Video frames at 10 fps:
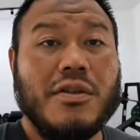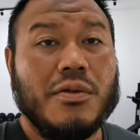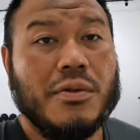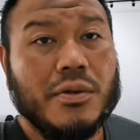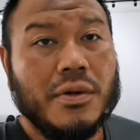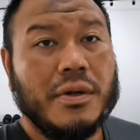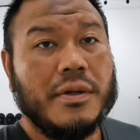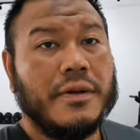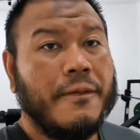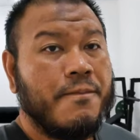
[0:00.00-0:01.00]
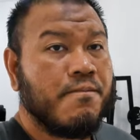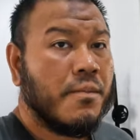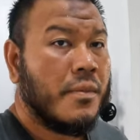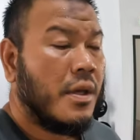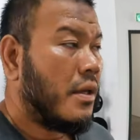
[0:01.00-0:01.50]
new
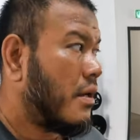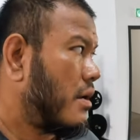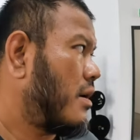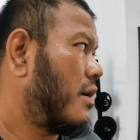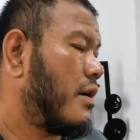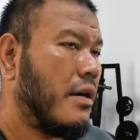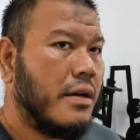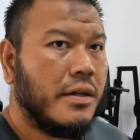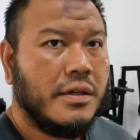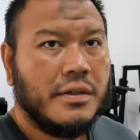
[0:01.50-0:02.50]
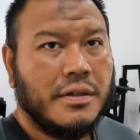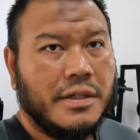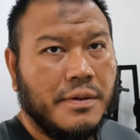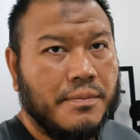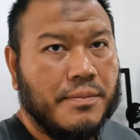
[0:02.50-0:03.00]
uh,
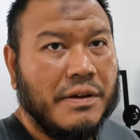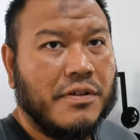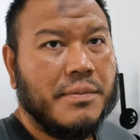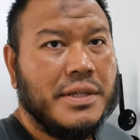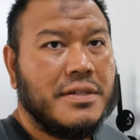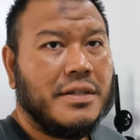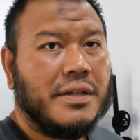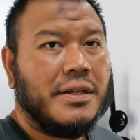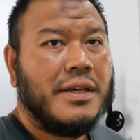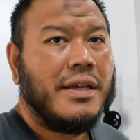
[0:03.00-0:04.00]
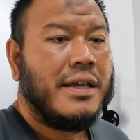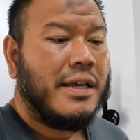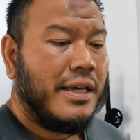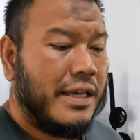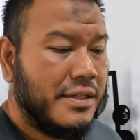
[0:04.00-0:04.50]
platform insert
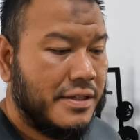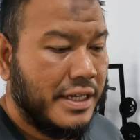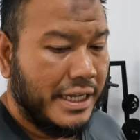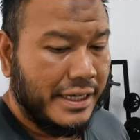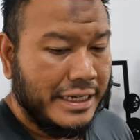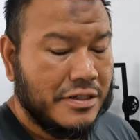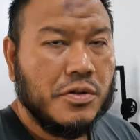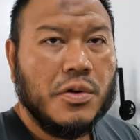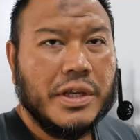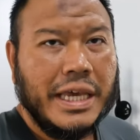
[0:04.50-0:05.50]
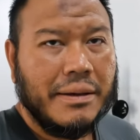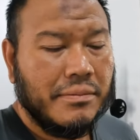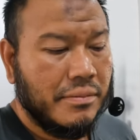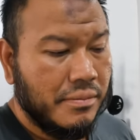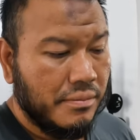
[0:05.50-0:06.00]
is that there is no gap
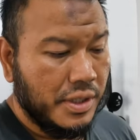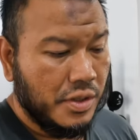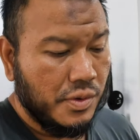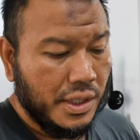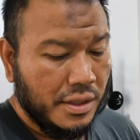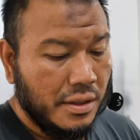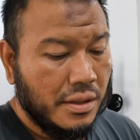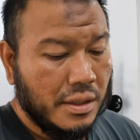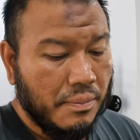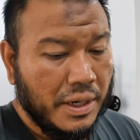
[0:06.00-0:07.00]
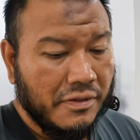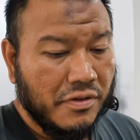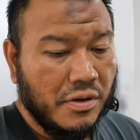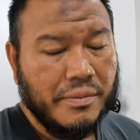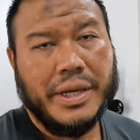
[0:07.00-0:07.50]
between the
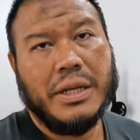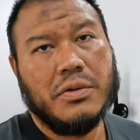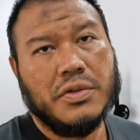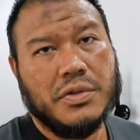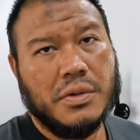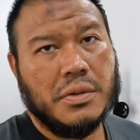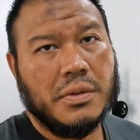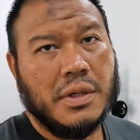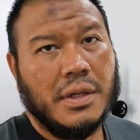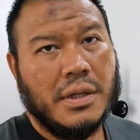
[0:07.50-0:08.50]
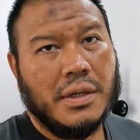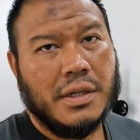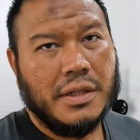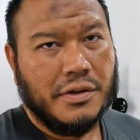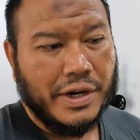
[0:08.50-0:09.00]
platform and also
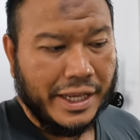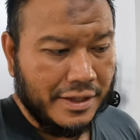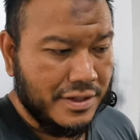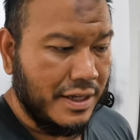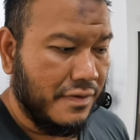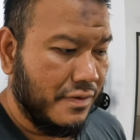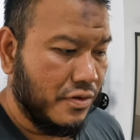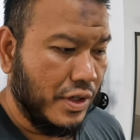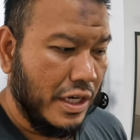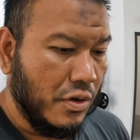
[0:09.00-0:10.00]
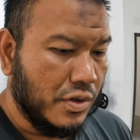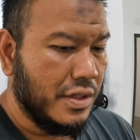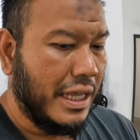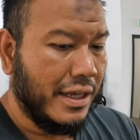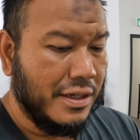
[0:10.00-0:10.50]
the rack itself. So it
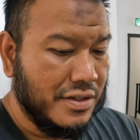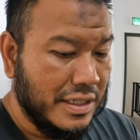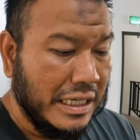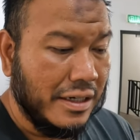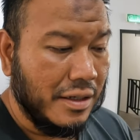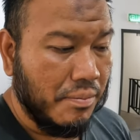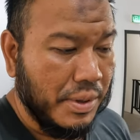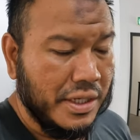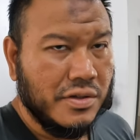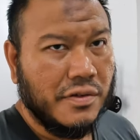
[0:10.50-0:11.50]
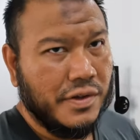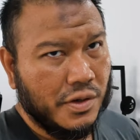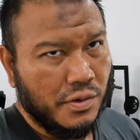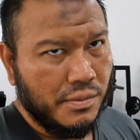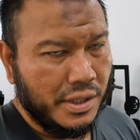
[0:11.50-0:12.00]
looks like a single piece of
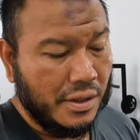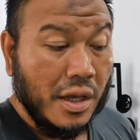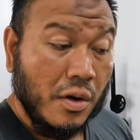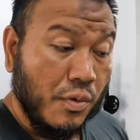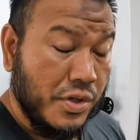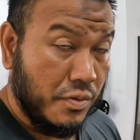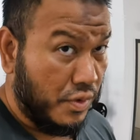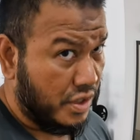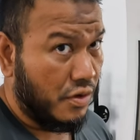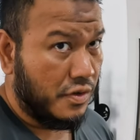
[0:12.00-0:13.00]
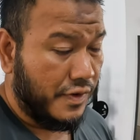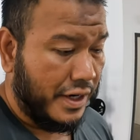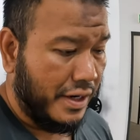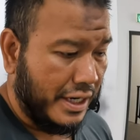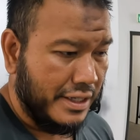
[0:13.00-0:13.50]
equipment, which, which looks
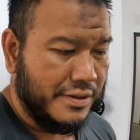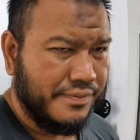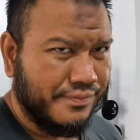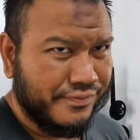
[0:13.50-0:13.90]
very nice.